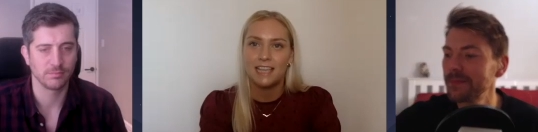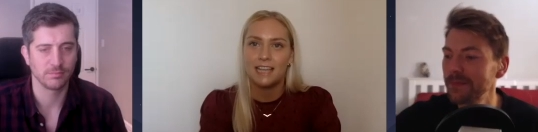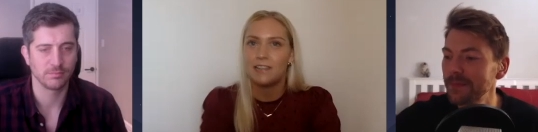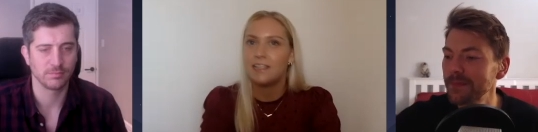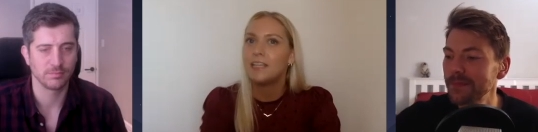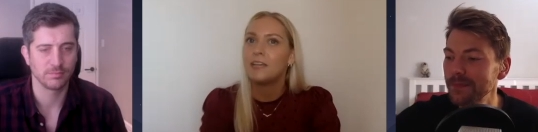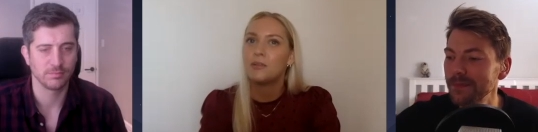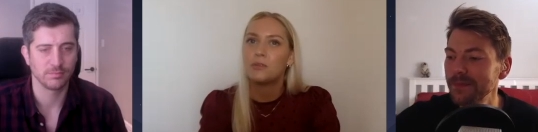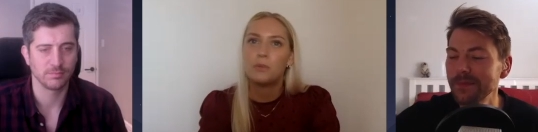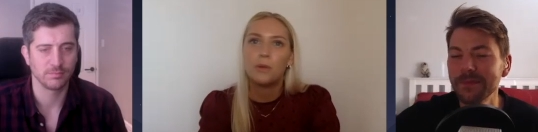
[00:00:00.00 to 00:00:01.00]
Speaker 1: And I think it
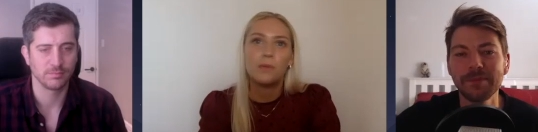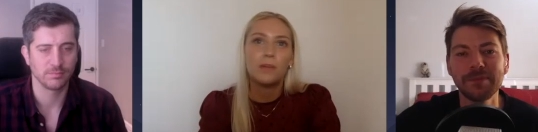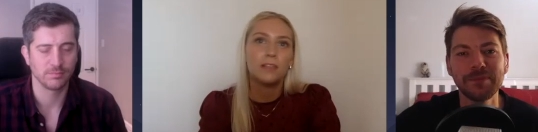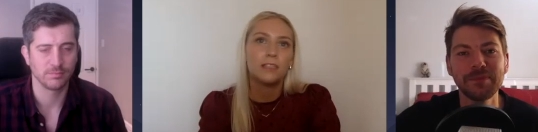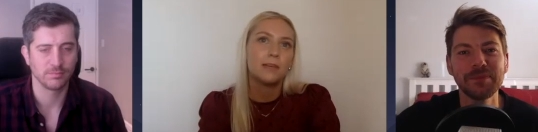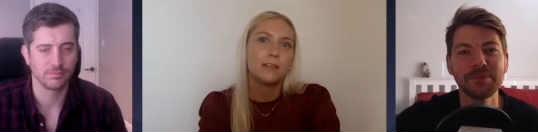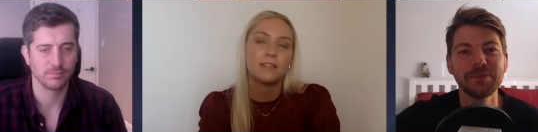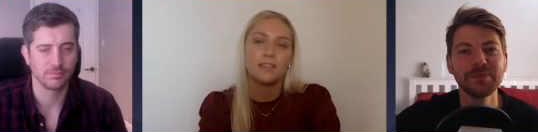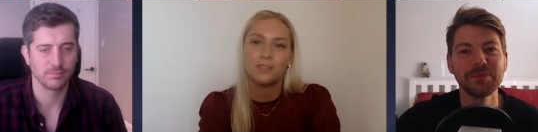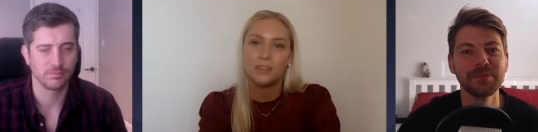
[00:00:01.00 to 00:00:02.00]
got to a point when I was about
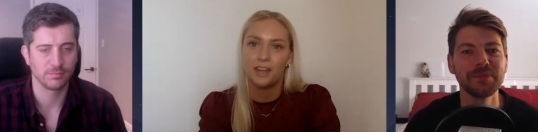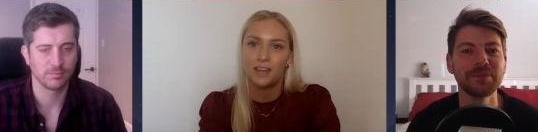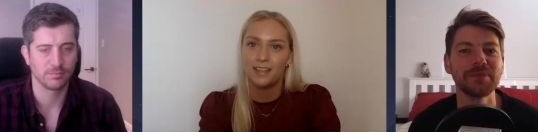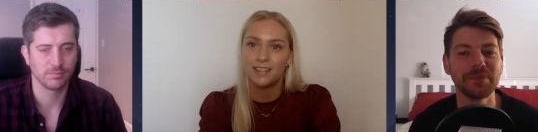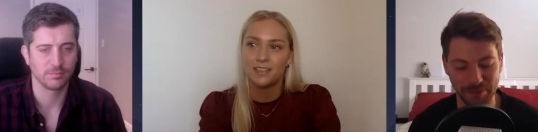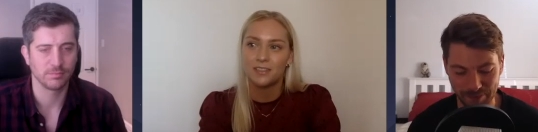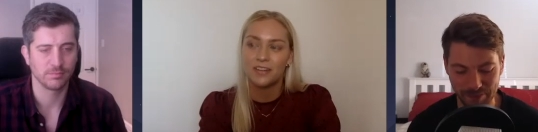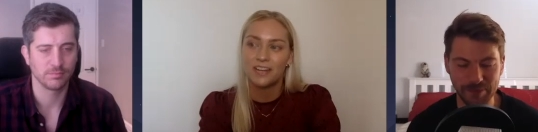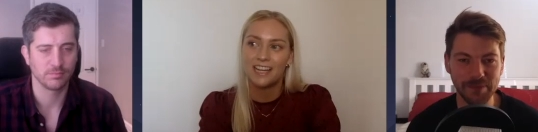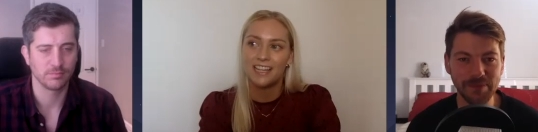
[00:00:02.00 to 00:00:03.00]
seven or eight
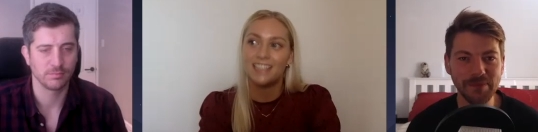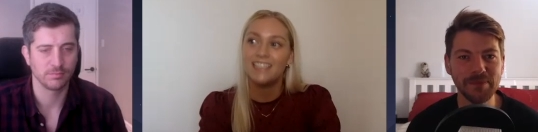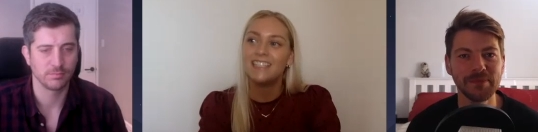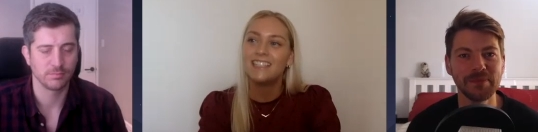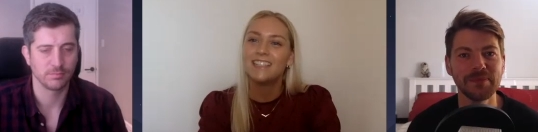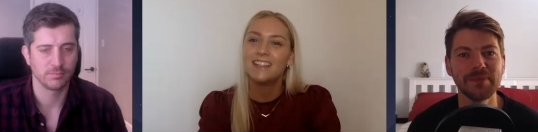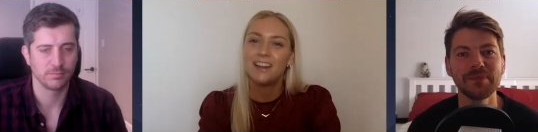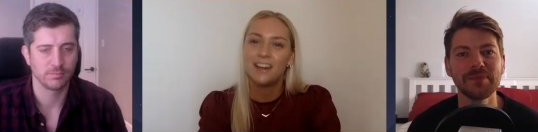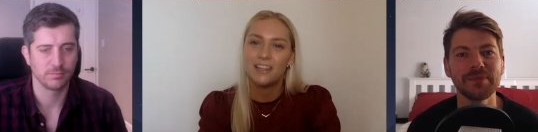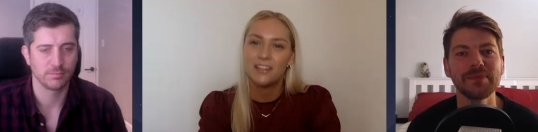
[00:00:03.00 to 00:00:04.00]
where
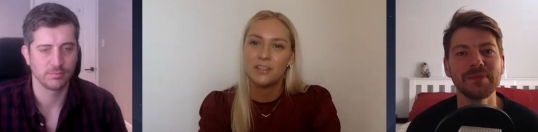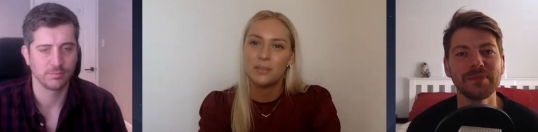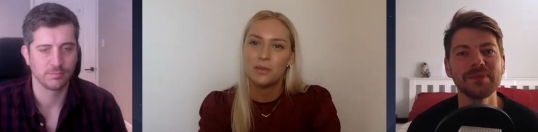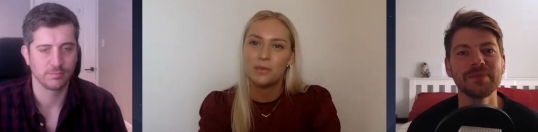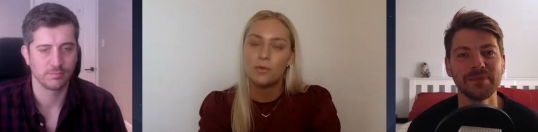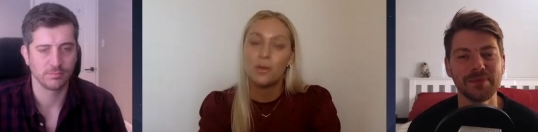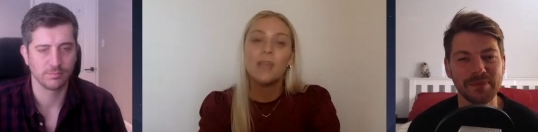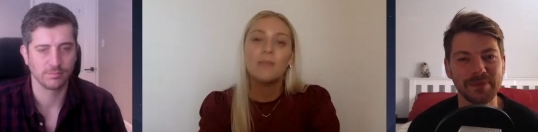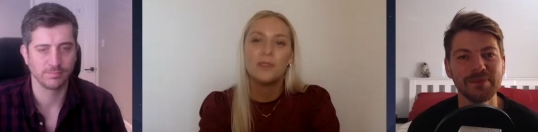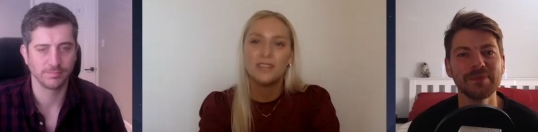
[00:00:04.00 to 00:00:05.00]
I used to be
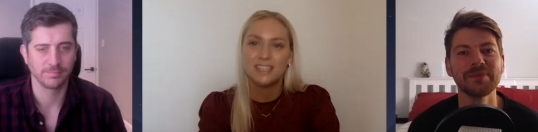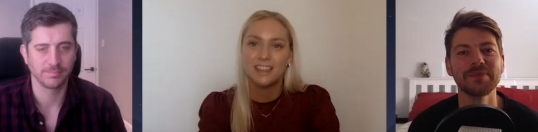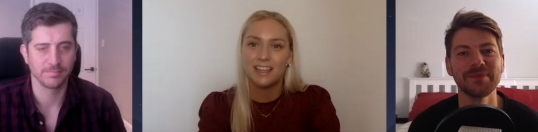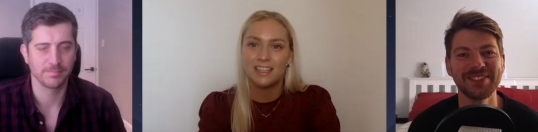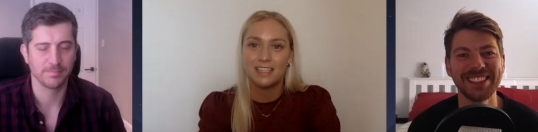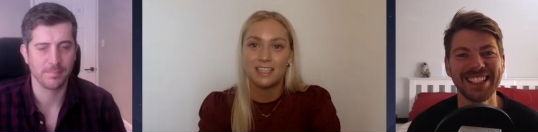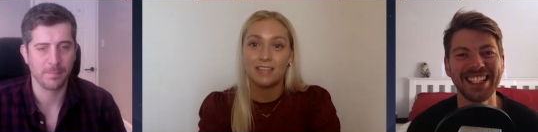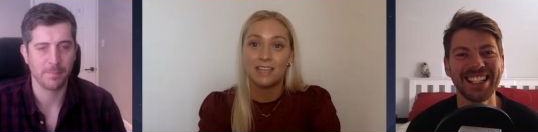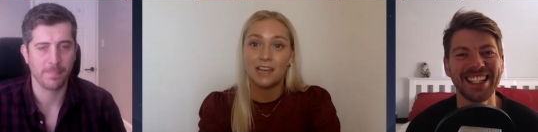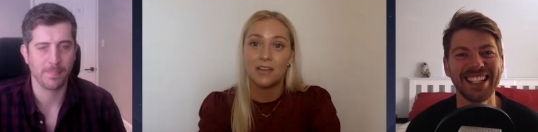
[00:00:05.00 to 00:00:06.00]
way more excited to
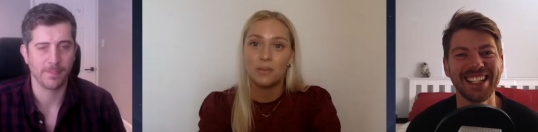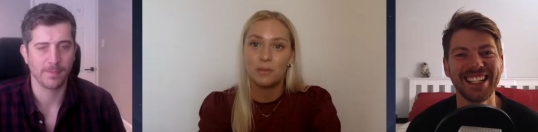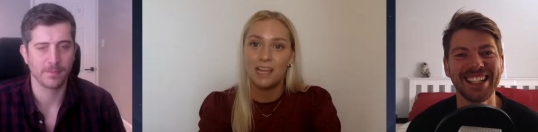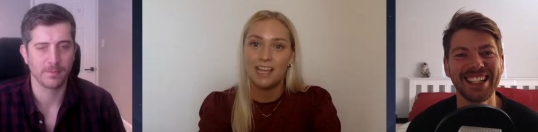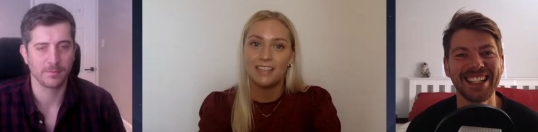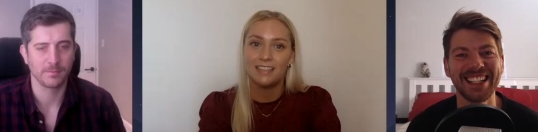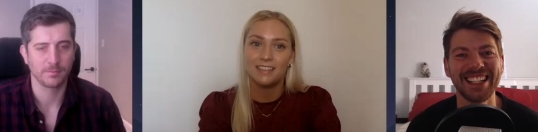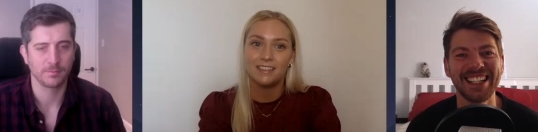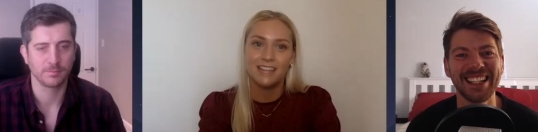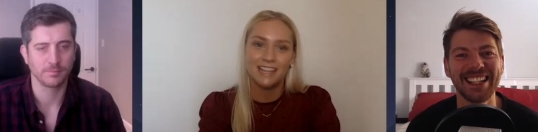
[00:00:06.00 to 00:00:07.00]
even get on the
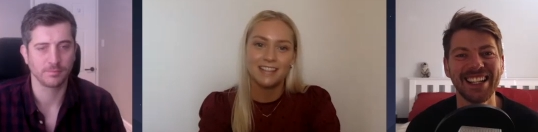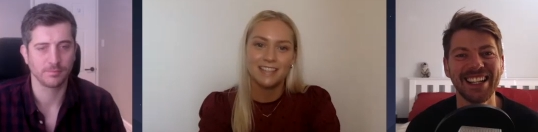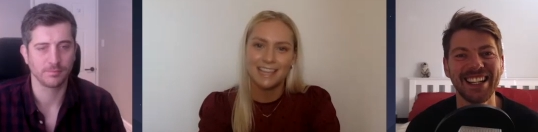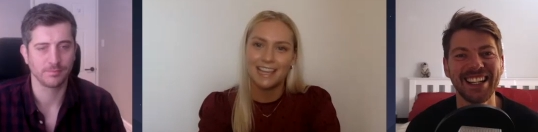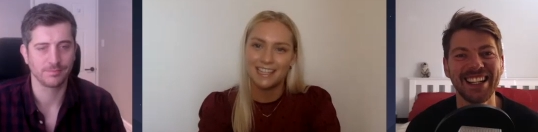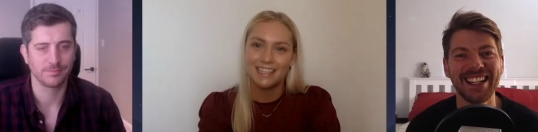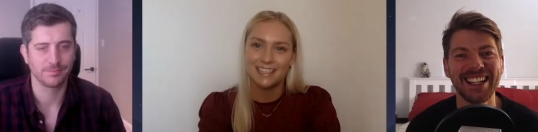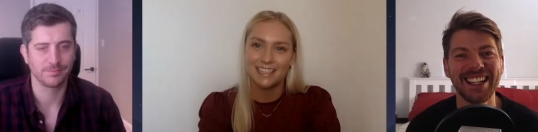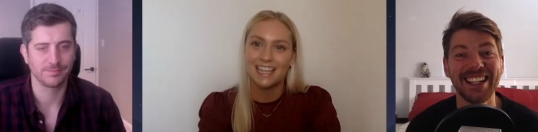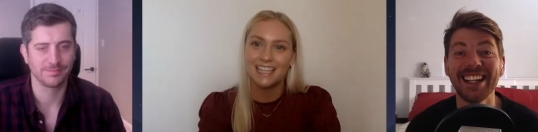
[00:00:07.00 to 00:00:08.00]
plane than to get to
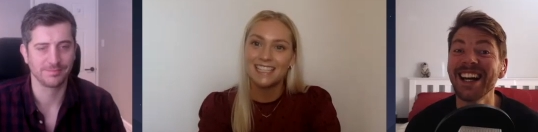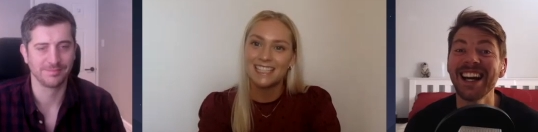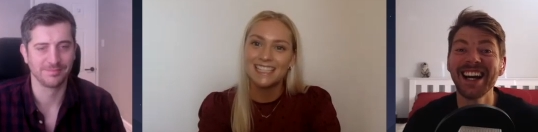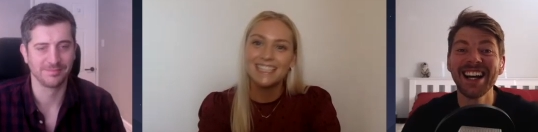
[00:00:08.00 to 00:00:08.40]
the States.